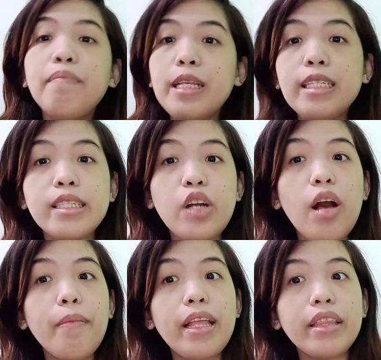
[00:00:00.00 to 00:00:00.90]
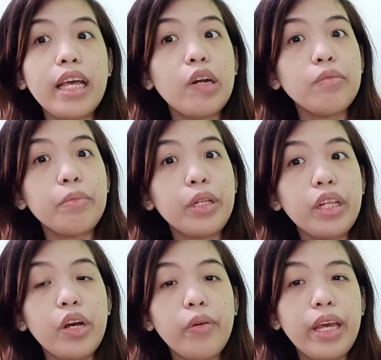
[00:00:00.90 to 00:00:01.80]
please comment down
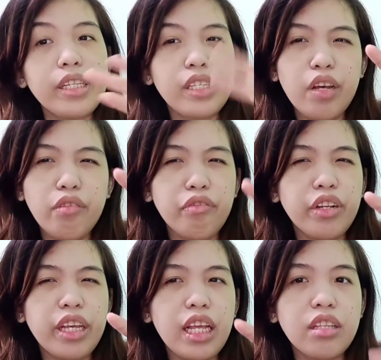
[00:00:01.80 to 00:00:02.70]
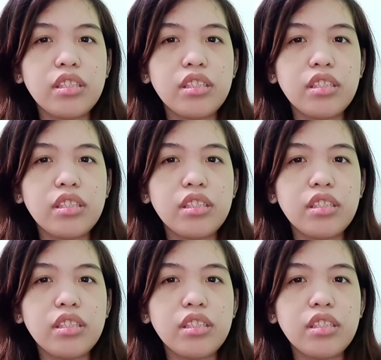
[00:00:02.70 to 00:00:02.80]
below and don't forget